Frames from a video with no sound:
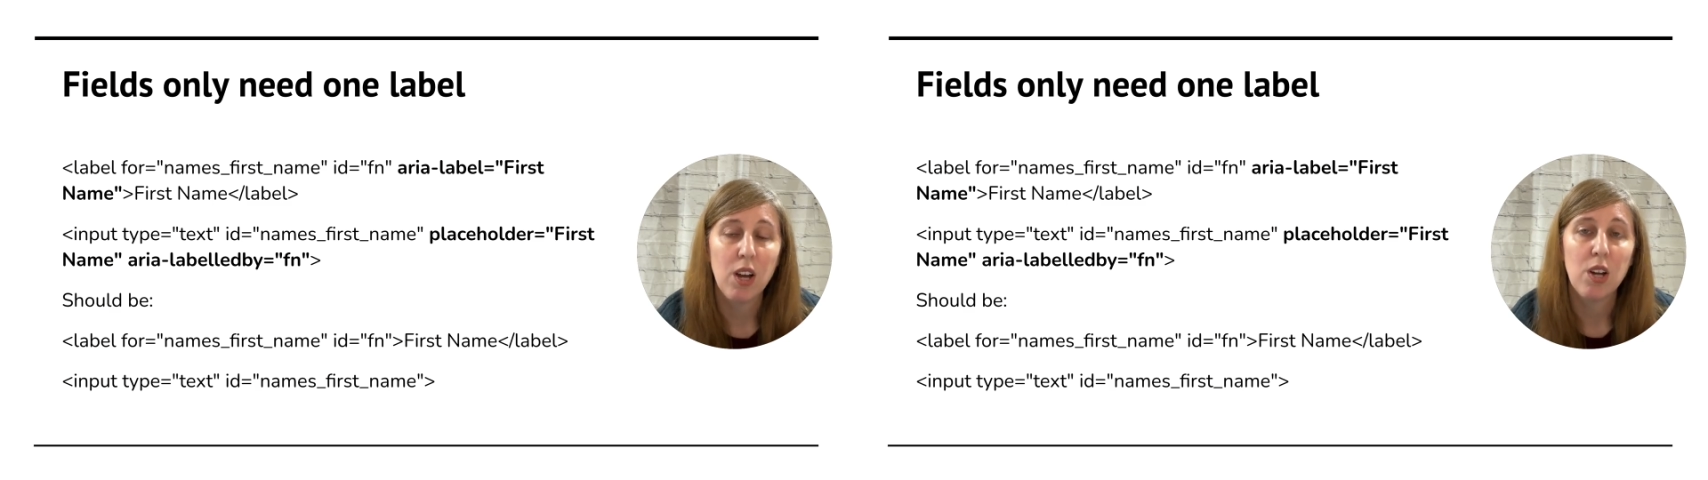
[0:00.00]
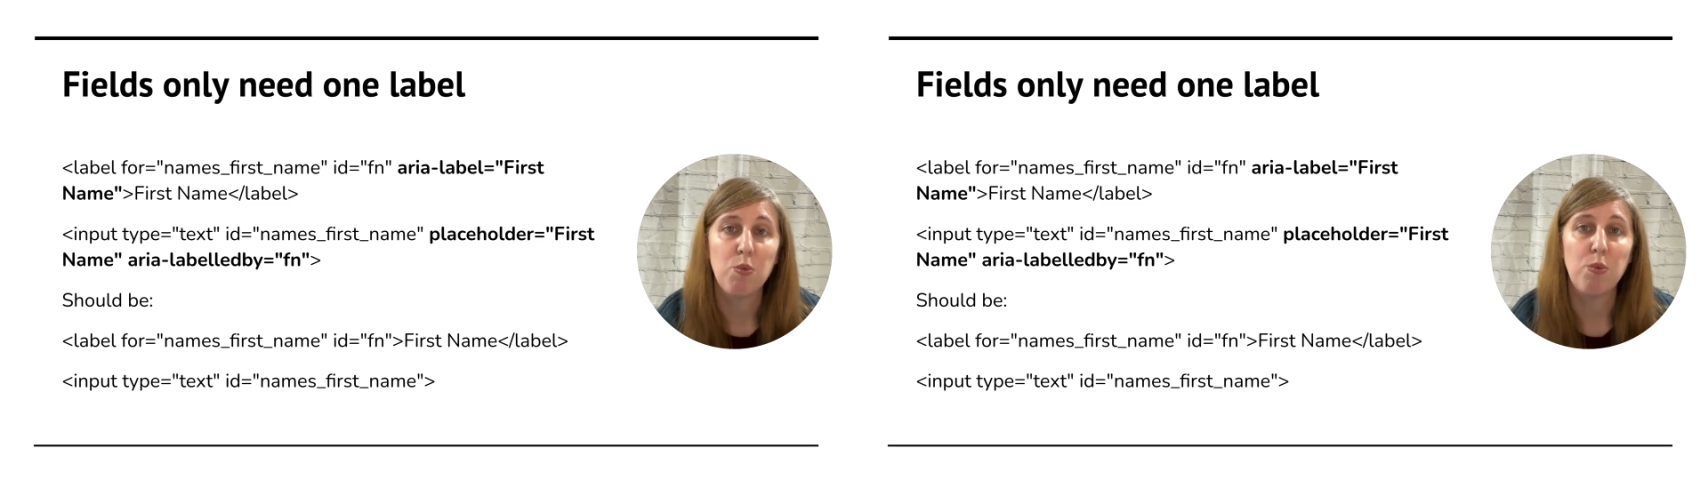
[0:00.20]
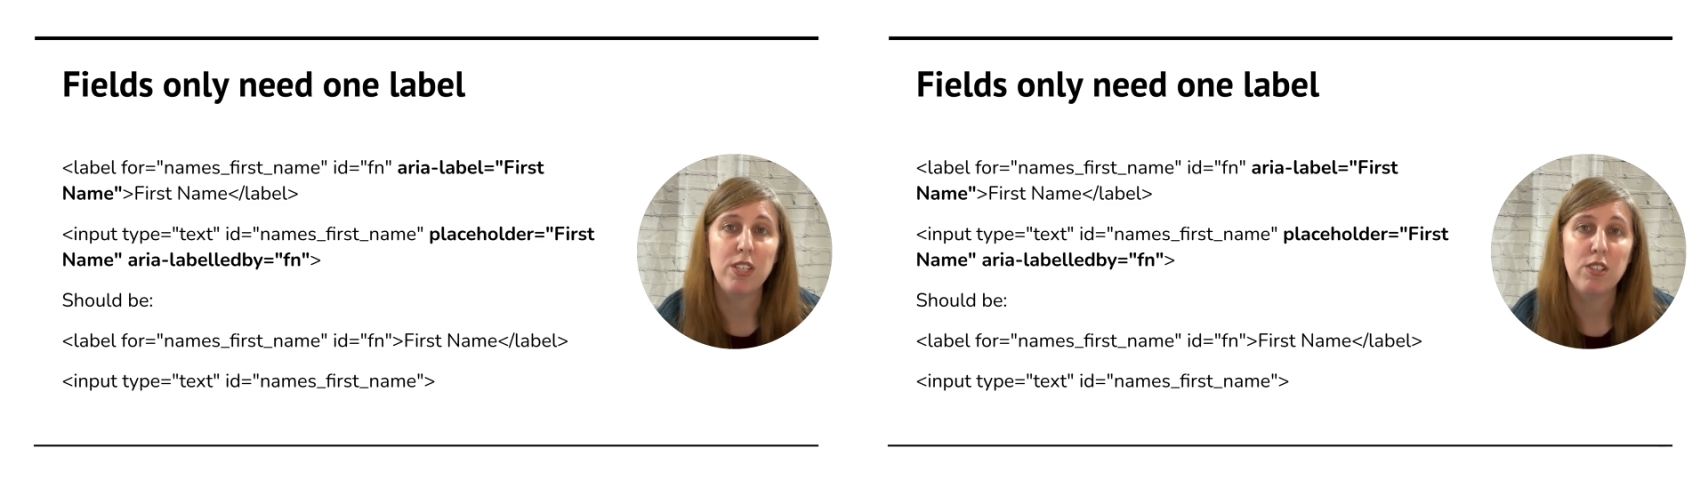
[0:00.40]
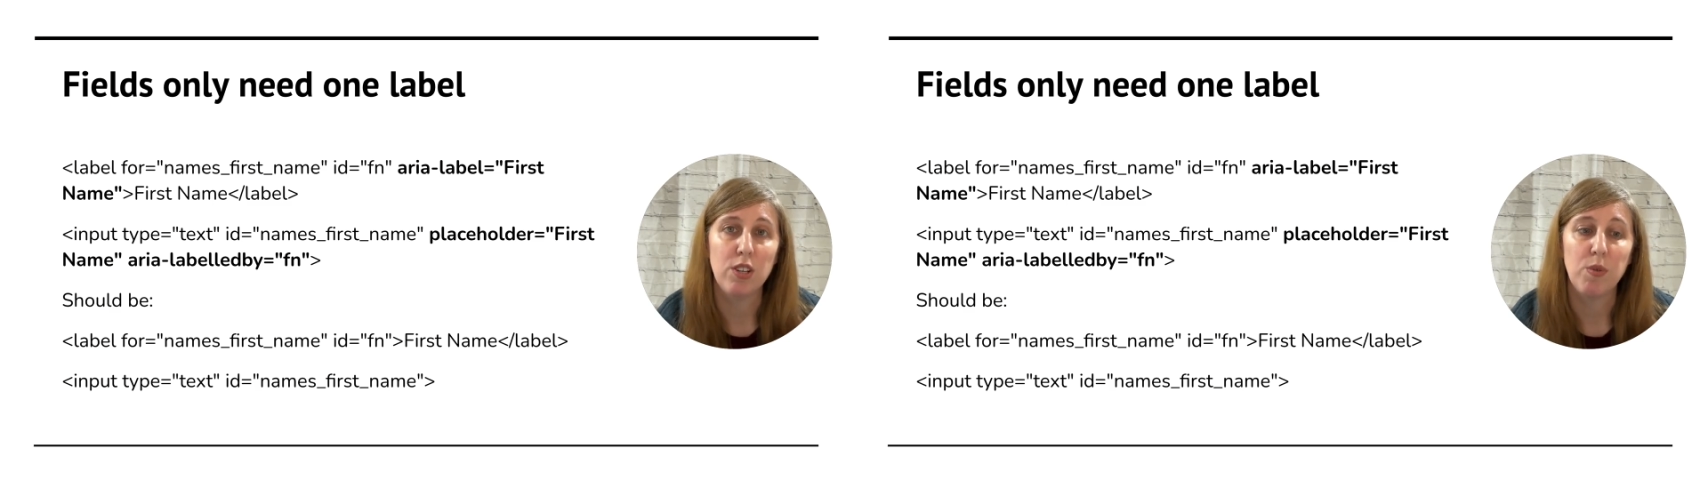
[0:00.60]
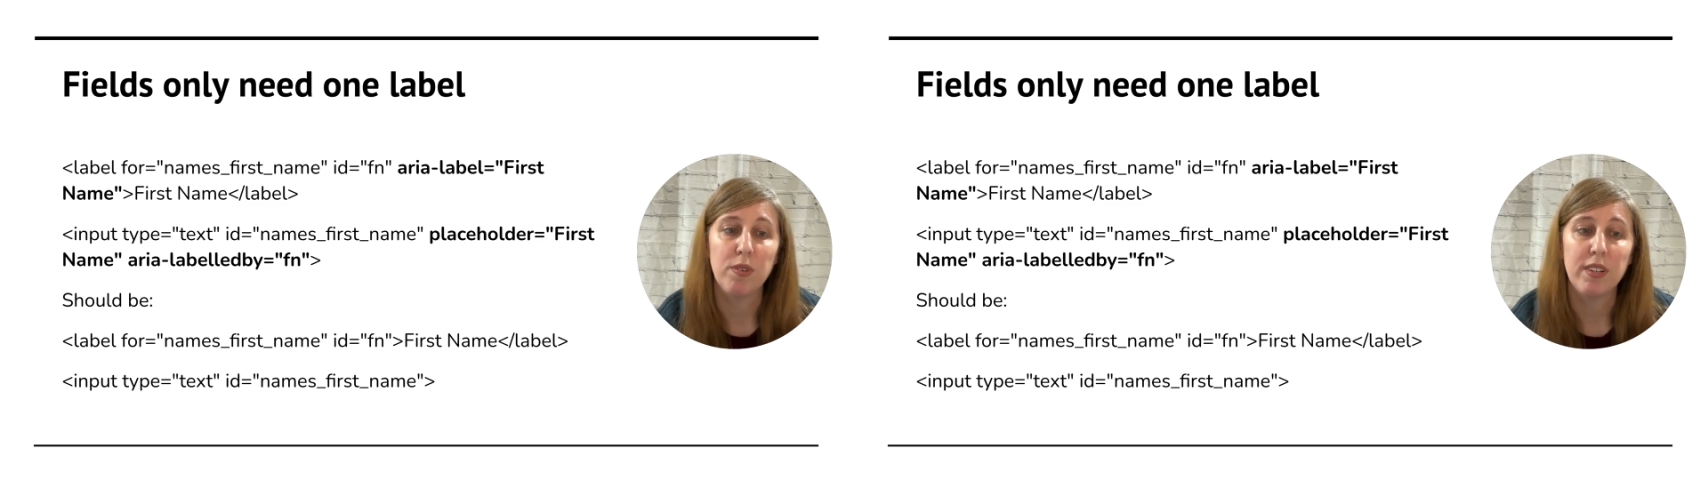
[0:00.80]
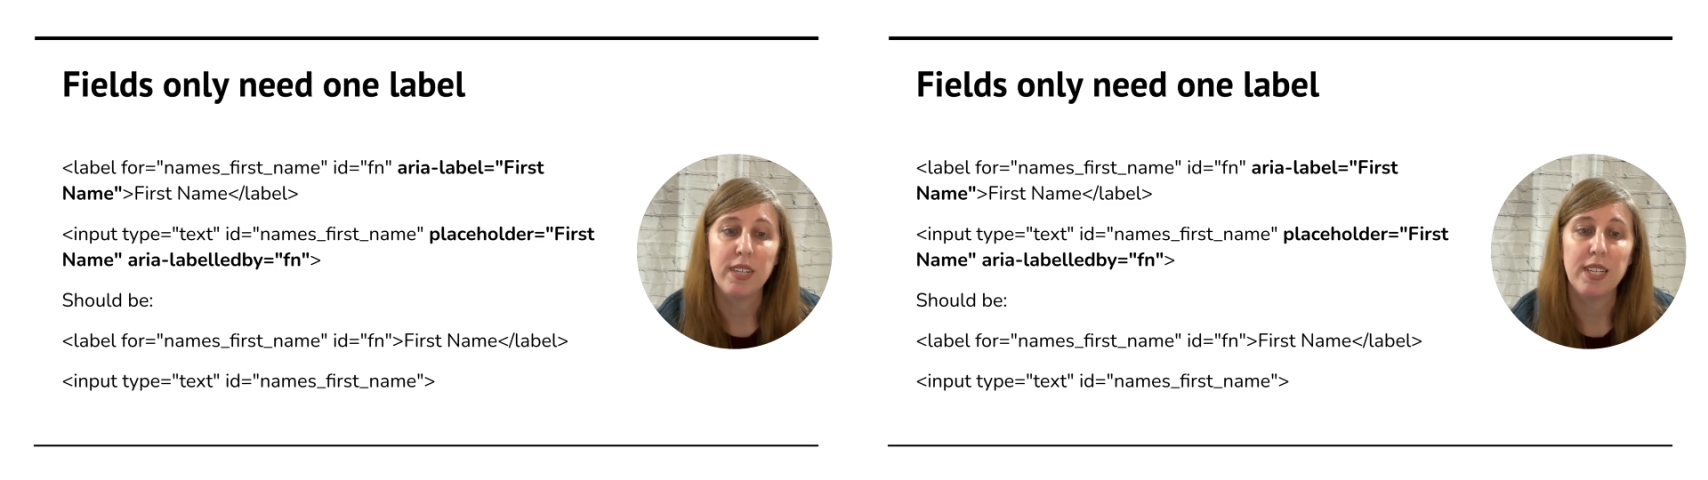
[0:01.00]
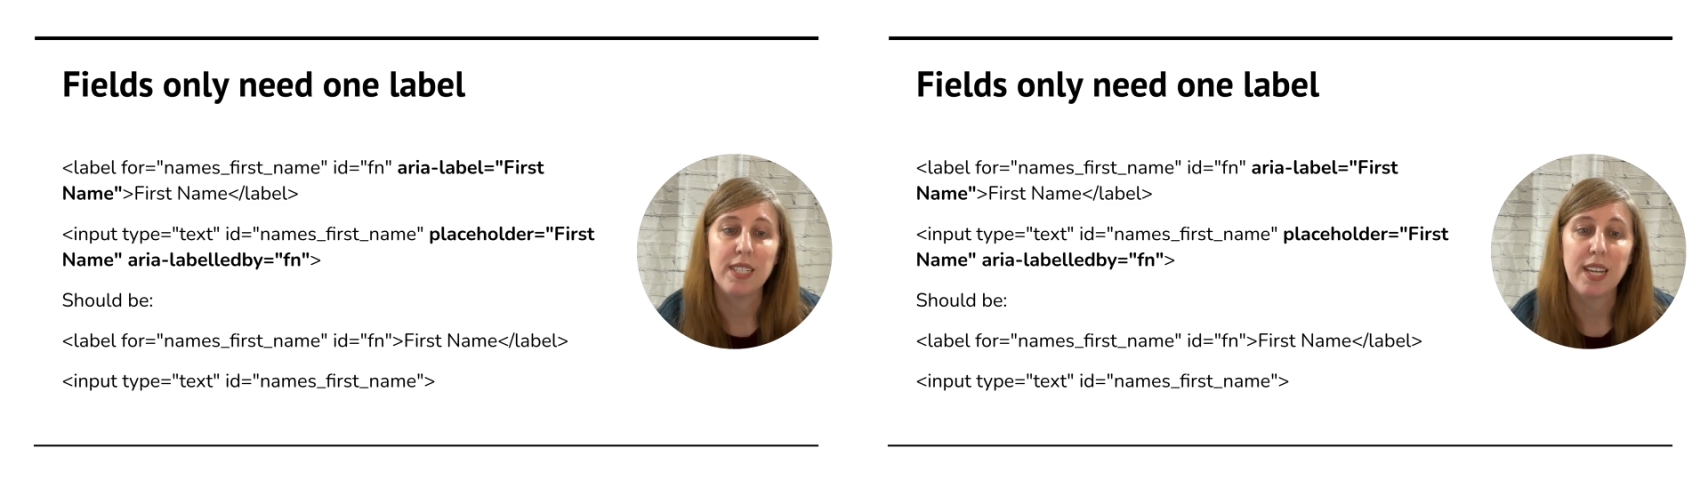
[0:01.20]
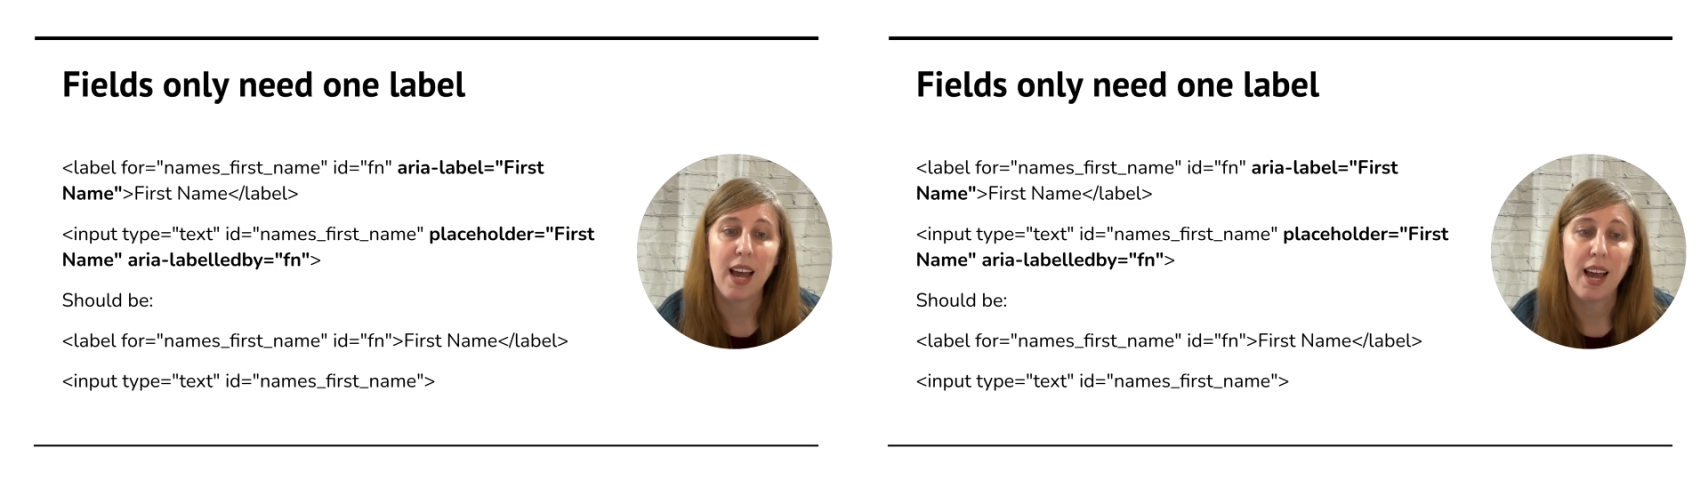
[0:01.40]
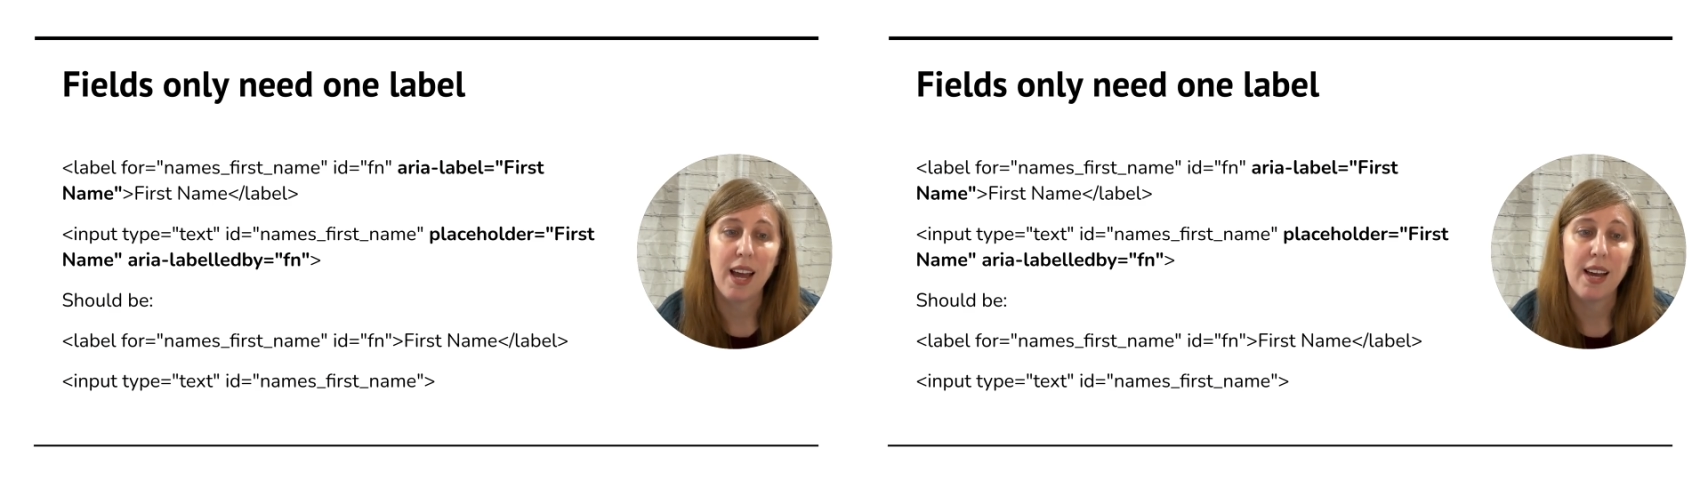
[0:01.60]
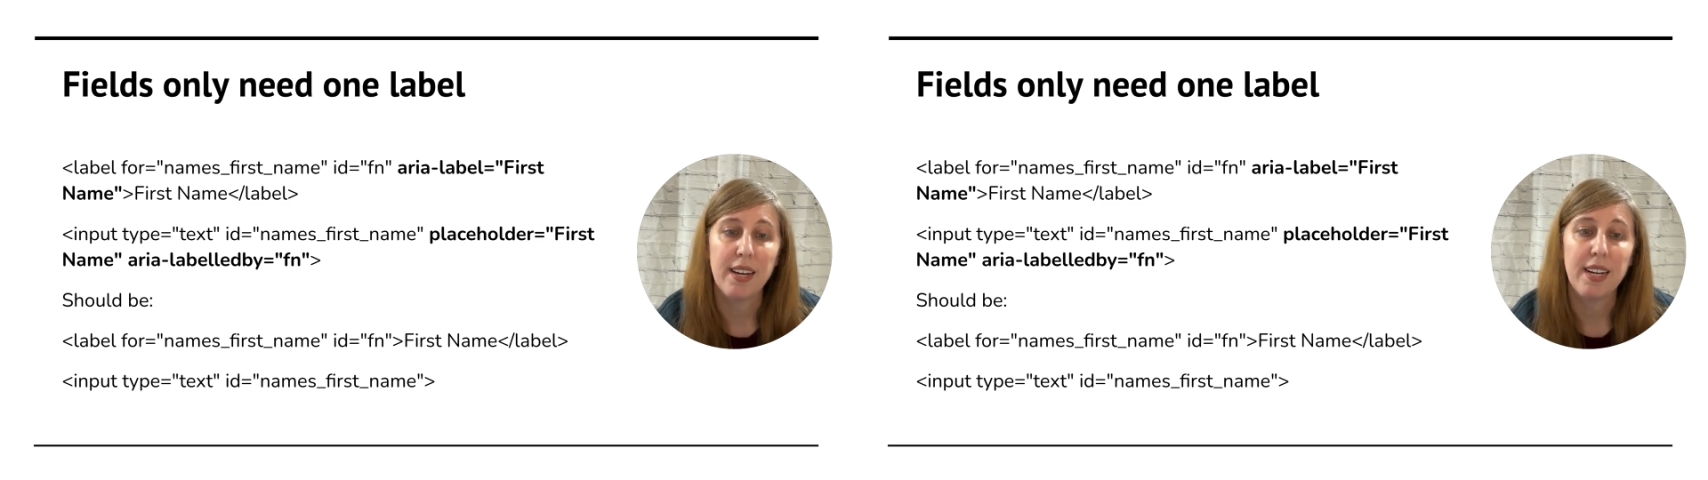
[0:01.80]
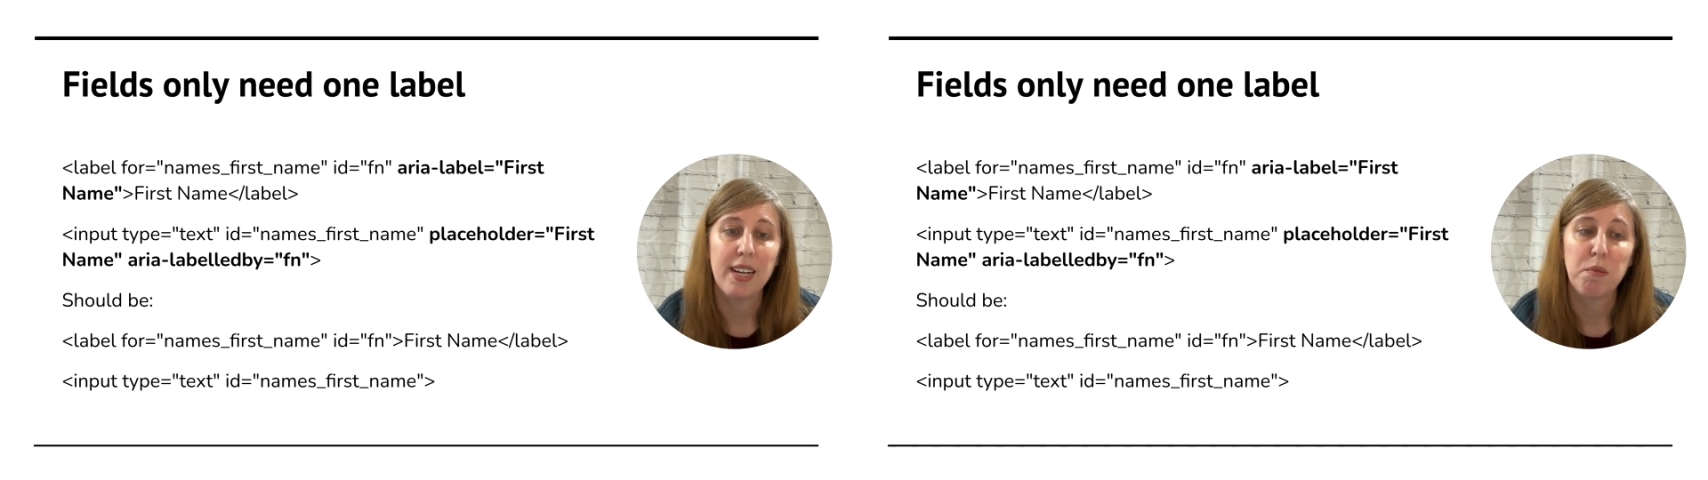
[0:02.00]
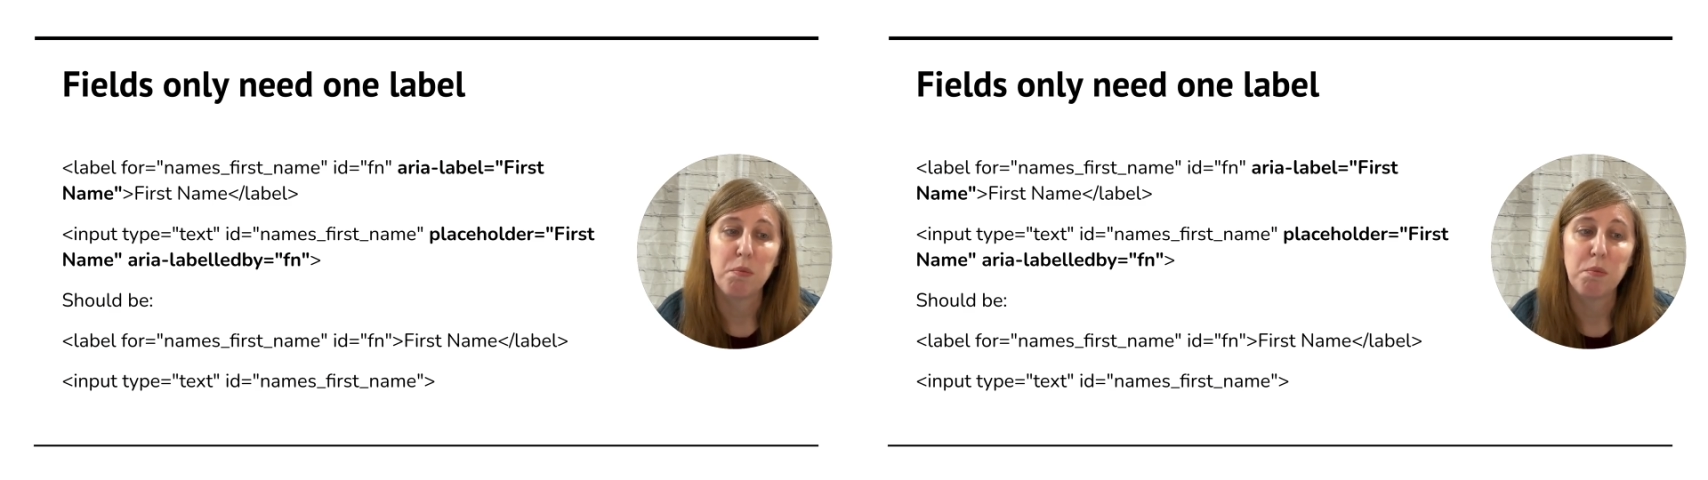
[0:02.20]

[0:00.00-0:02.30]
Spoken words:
we don't need to add